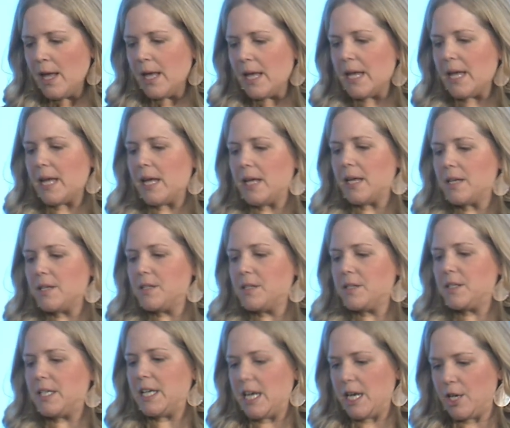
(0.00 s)
His
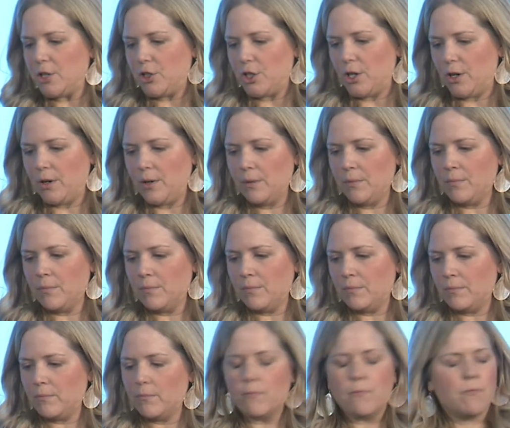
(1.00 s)
teacher,
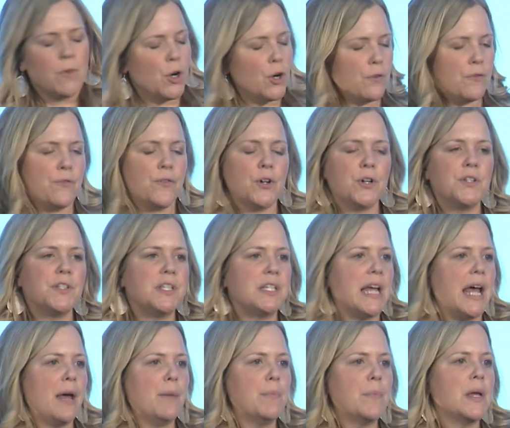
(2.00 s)
her first
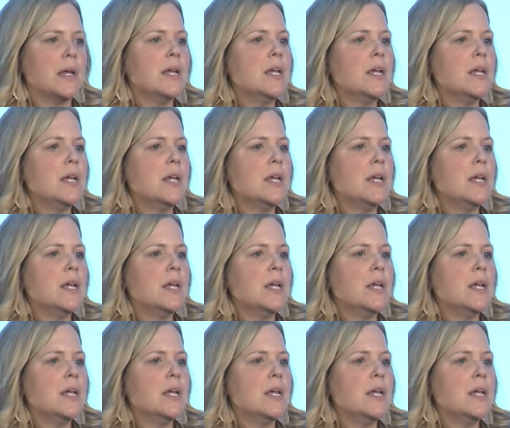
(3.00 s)
step